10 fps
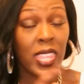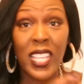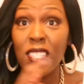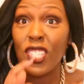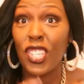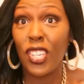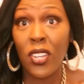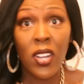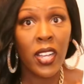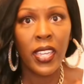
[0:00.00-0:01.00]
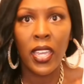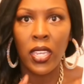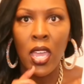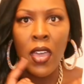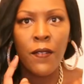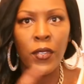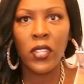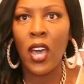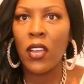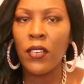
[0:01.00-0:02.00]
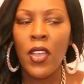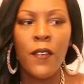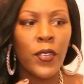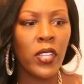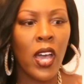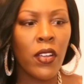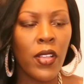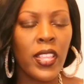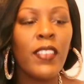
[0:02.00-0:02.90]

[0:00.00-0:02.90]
This here again, photographer, photog